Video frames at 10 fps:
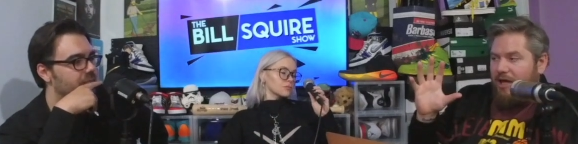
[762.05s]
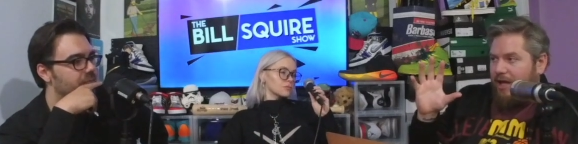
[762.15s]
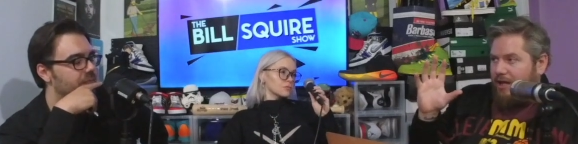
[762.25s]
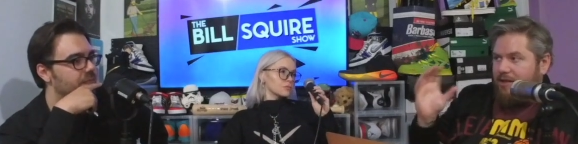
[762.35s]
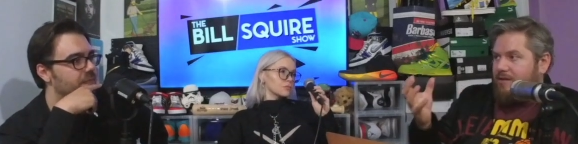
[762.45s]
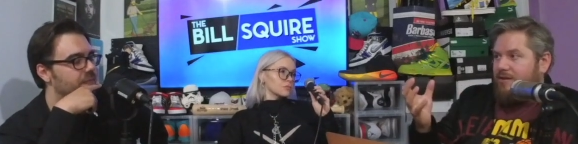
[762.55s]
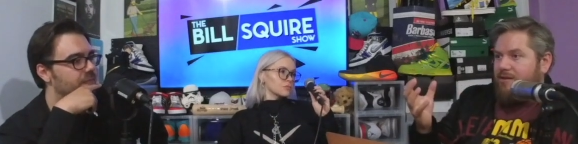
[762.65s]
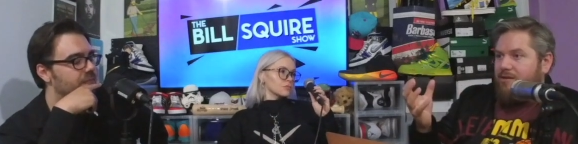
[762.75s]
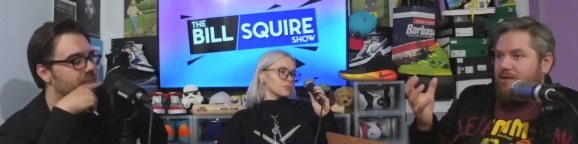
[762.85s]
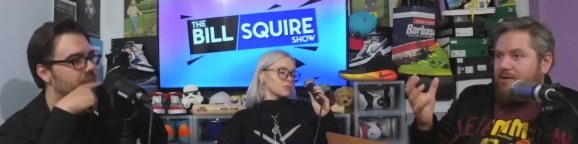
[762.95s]
Speaker 1: and that
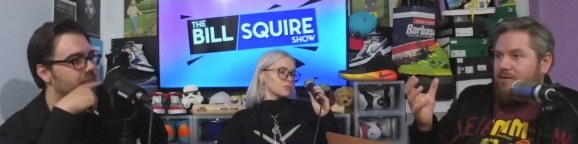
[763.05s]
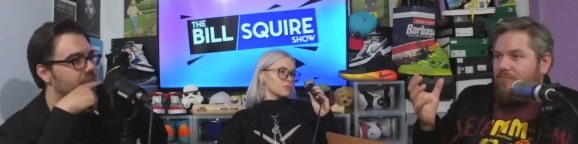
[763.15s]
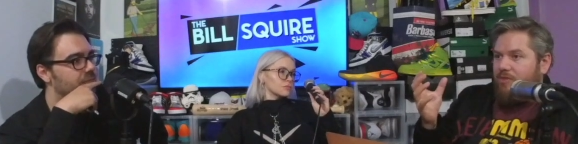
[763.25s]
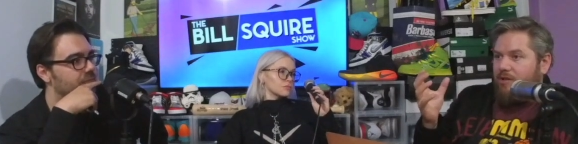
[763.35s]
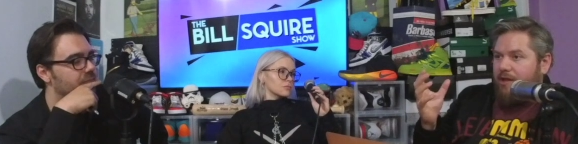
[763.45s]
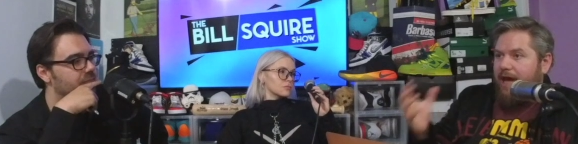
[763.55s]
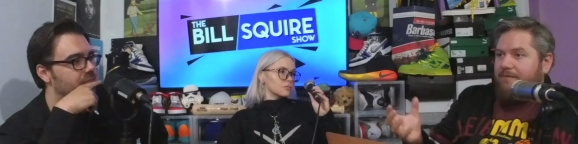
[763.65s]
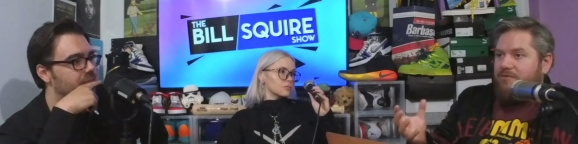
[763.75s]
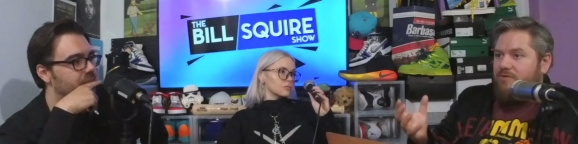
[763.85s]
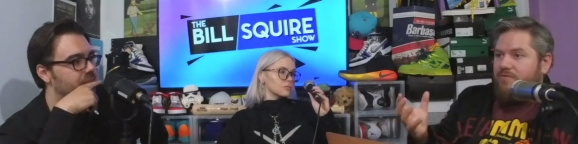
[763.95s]
the
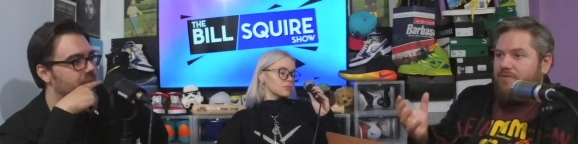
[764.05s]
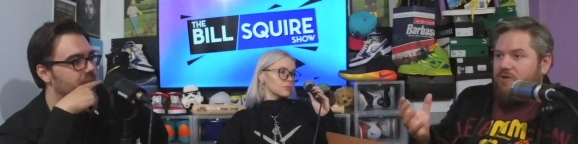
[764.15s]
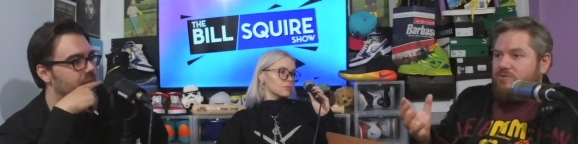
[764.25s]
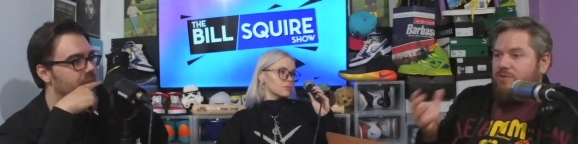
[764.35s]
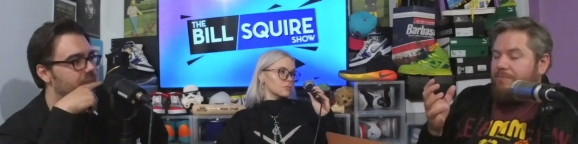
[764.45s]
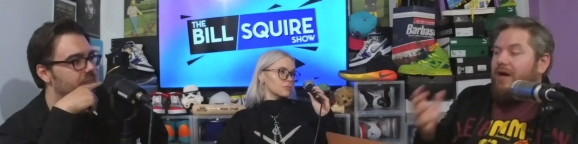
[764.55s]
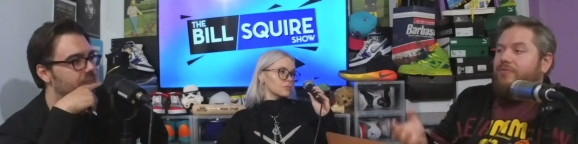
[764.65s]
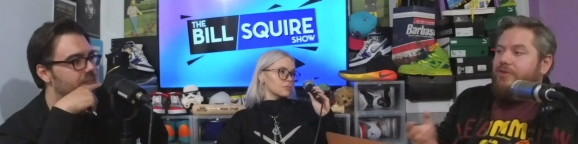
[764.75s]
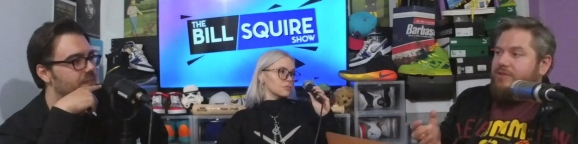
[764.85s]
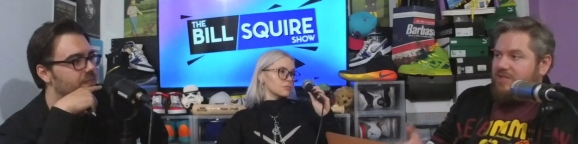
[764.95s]
laughter feels
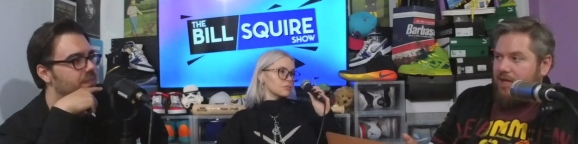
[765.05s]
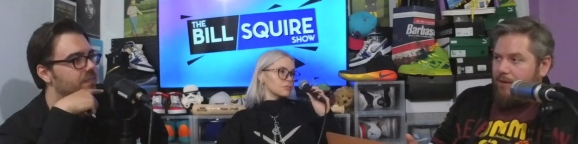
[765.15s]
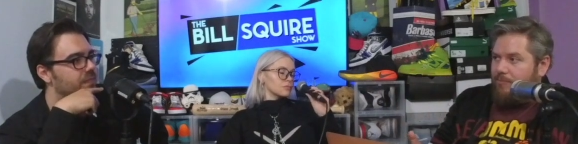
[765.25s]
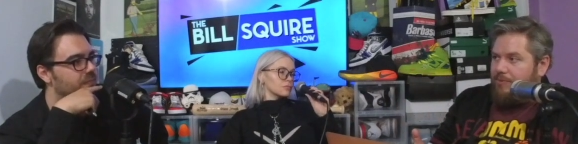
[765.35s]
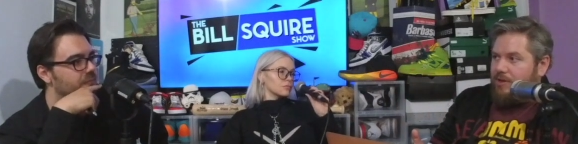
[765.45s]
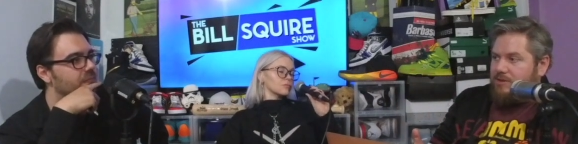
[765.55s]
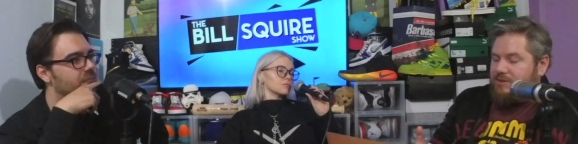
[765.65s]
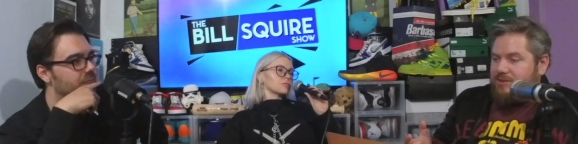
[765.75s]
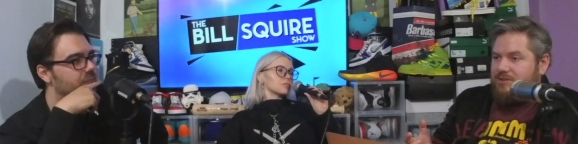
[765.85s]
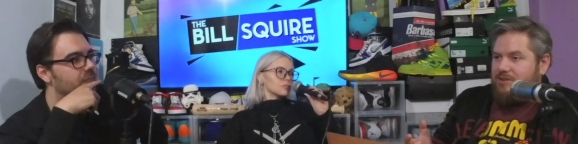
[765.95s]
about the same because
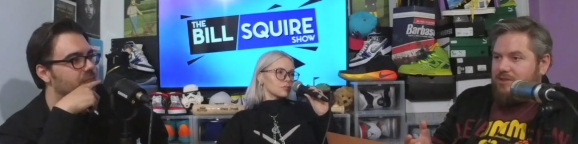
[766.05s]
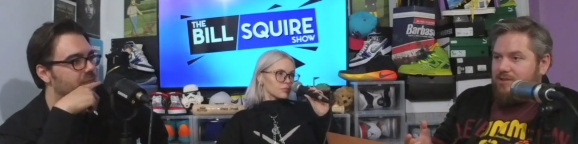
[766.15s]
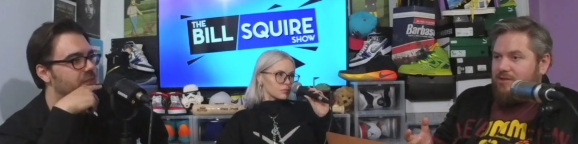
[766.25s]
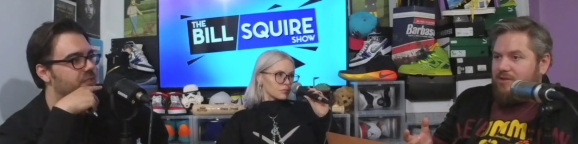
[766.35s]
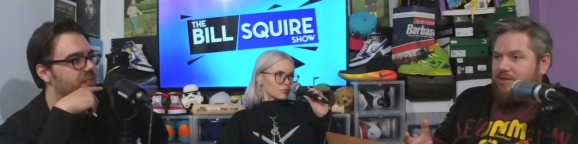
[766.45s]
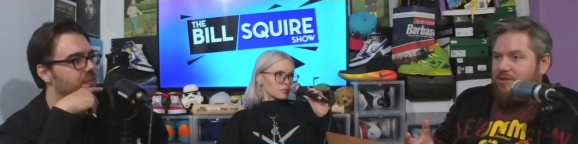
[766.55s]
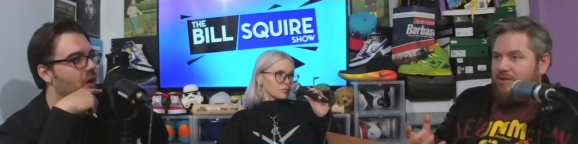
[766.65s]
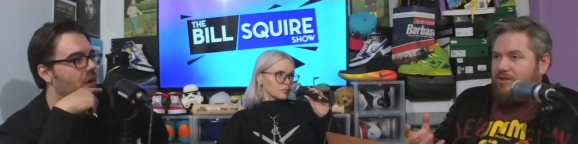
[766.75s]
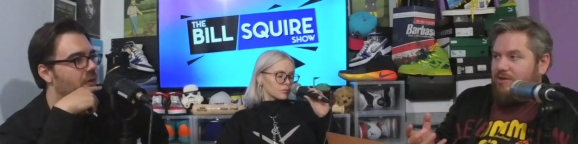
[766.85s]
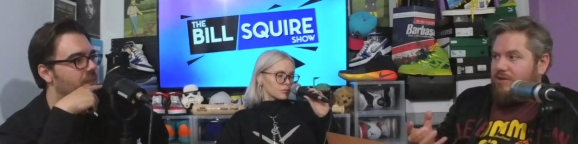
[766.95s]
it's it's
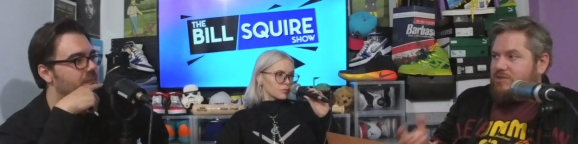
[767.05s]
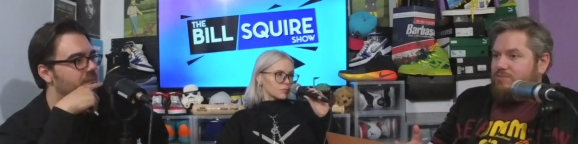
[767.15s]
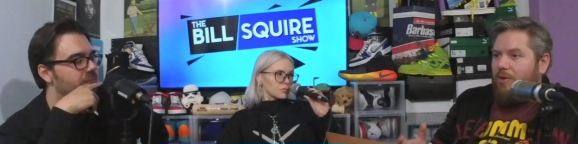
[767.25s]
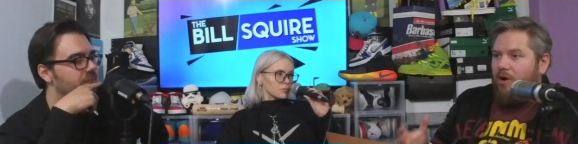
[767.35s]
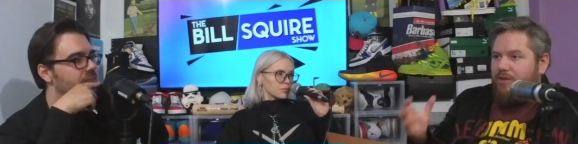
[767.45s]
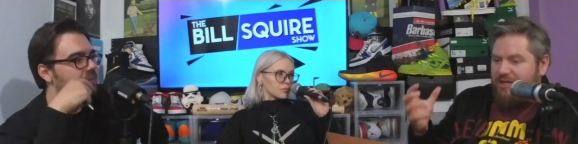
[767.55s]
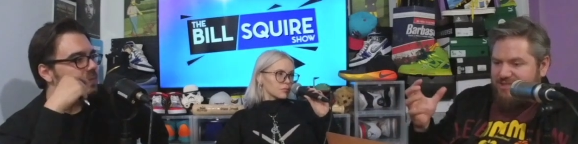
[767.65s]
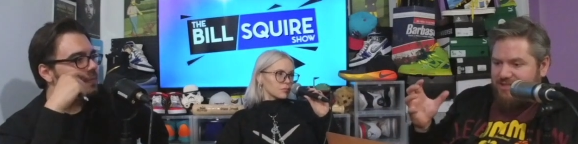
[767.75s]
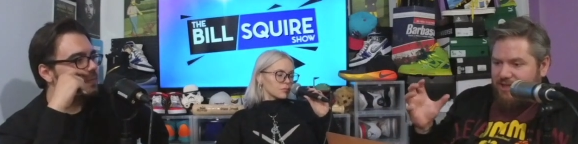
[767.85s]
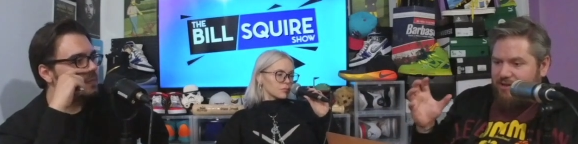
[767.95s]
small, it's small, and
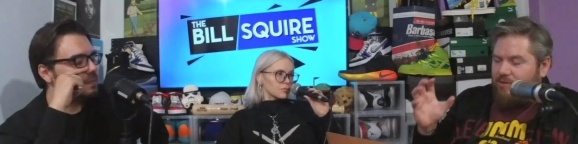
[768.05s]
it's like